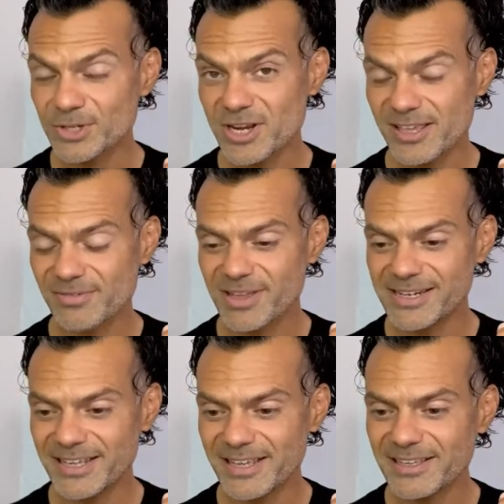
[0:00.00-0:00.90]
Jacques
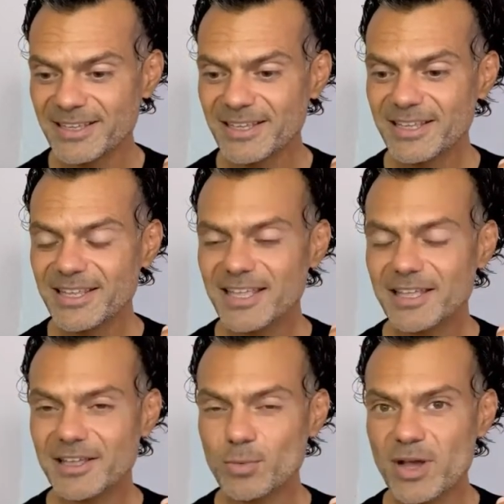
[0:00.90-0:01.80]
Cavalier,
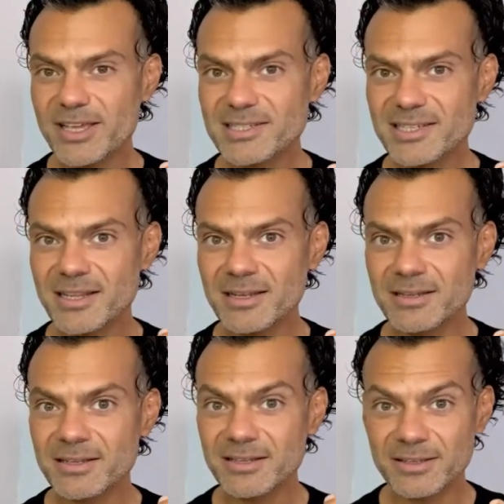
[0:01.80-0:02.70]
uh,
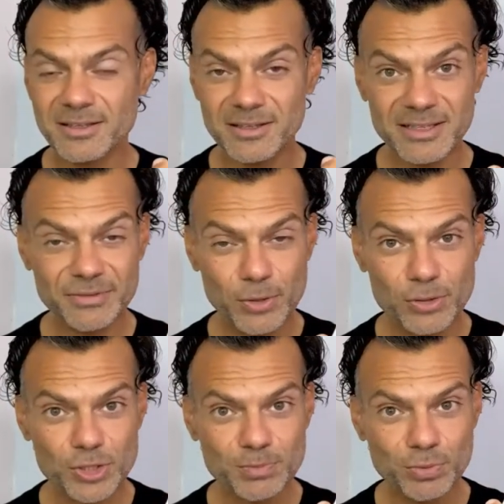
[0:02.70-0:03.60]
YSL Rive
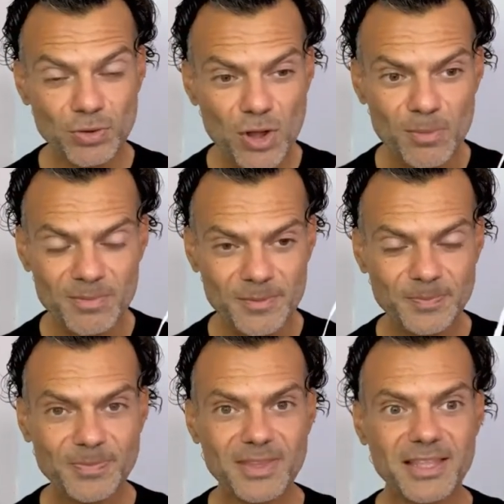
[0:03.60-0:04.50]
Gauche pour Homme,
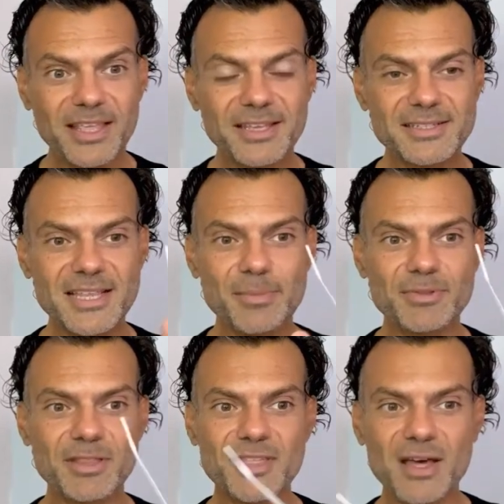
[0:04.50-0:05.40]

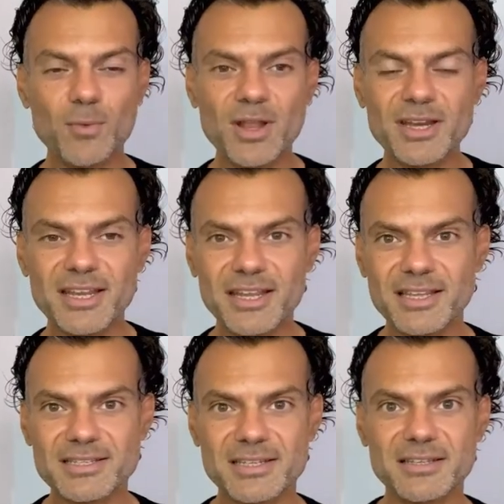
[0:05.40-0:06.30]
except that that one
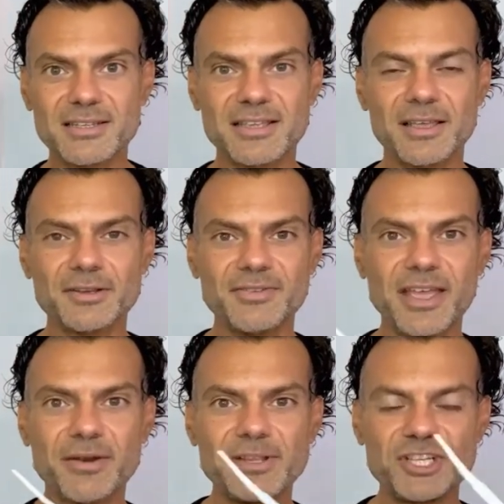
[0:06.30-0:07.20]
is a kind of
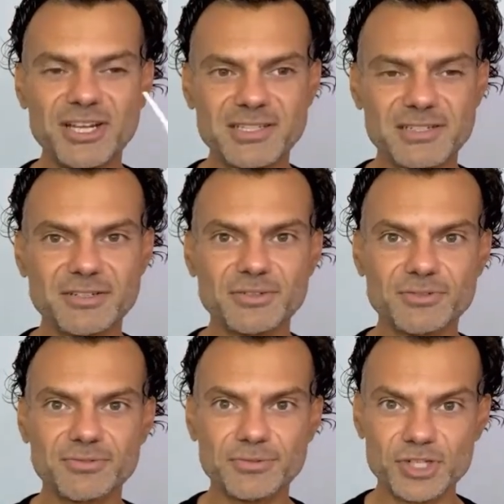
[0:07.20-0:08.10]
hairy chested
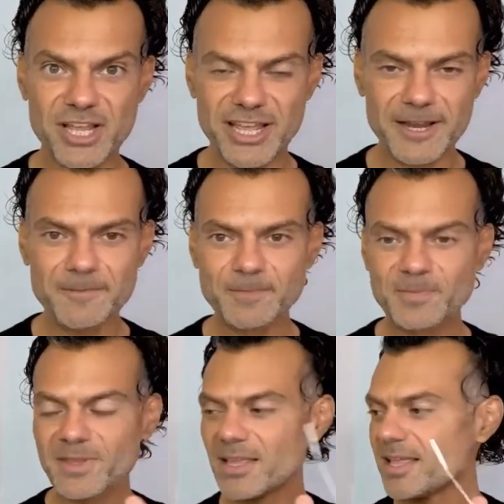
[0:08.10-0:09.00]
fougere,
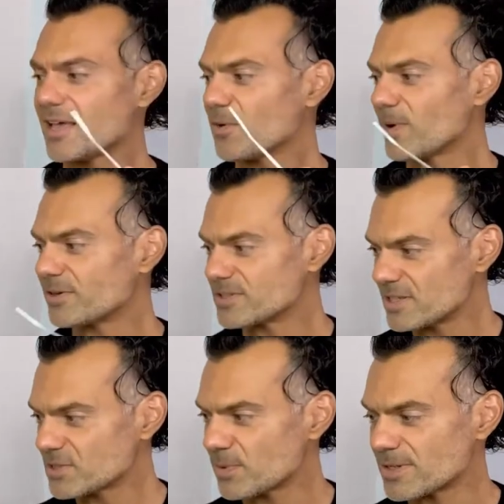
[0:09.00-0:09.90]
whereas
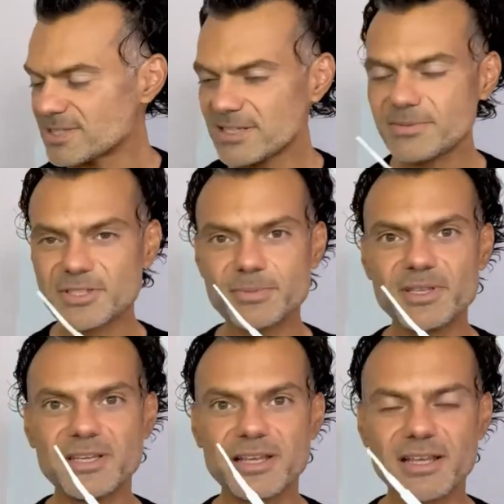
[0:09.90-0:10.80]
this one seems to
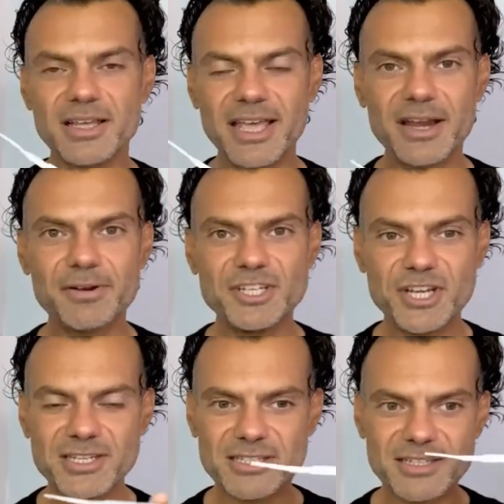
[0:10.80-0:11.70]
be a, a hairy
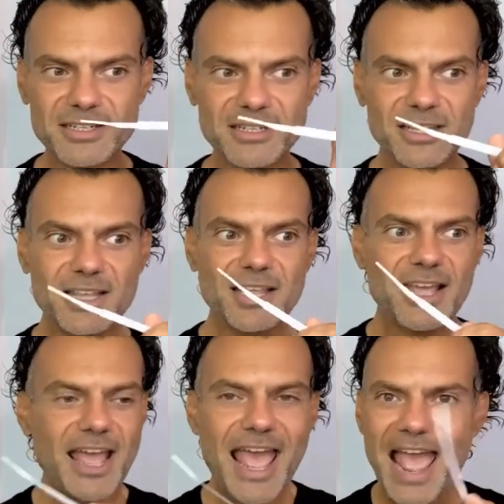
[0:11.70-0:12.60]
chested,
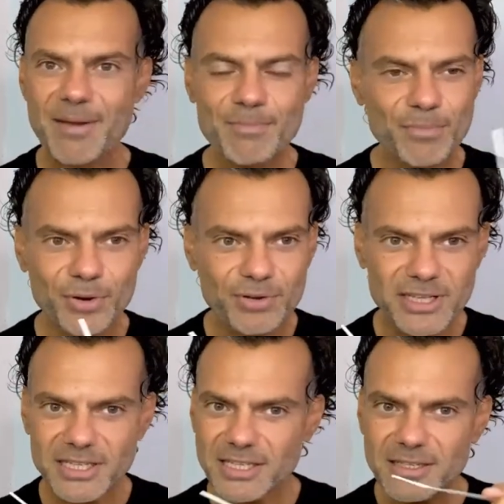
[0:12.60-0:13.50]

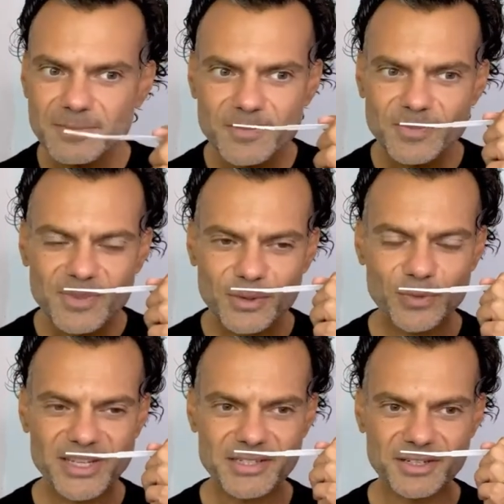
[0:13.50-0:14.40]
ambery,
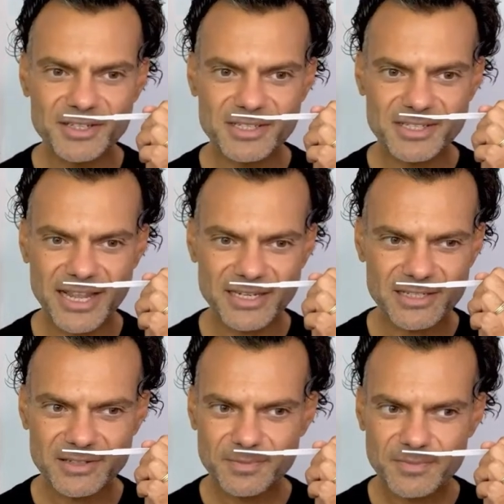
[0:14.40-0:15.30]
resinous scent.